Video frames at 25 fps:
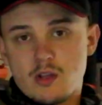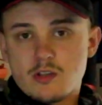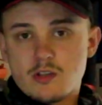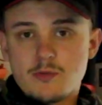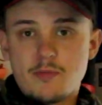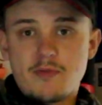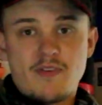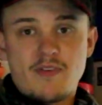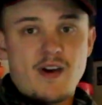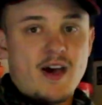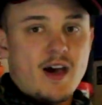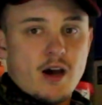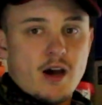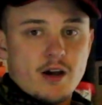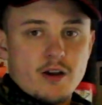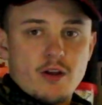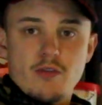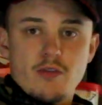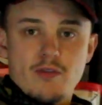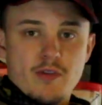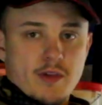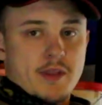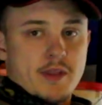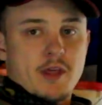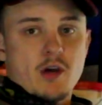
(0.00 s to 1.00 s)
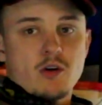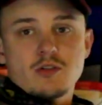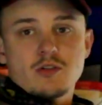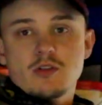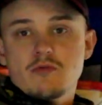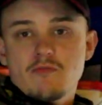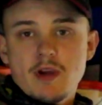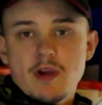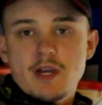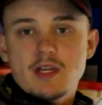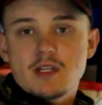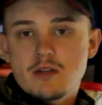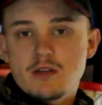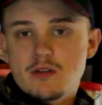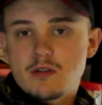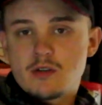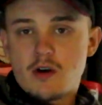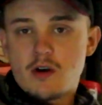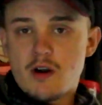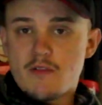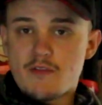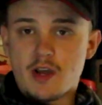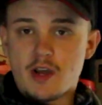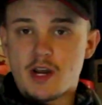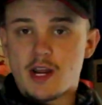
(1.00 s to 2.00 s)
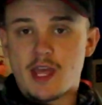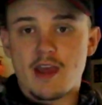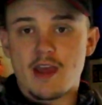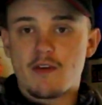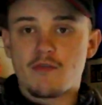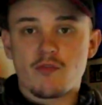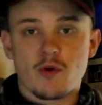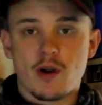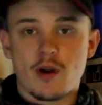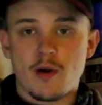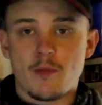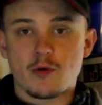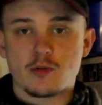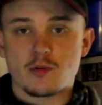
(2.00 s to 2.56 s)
to be fair, I don't think the Austin Racings are ever going to get through an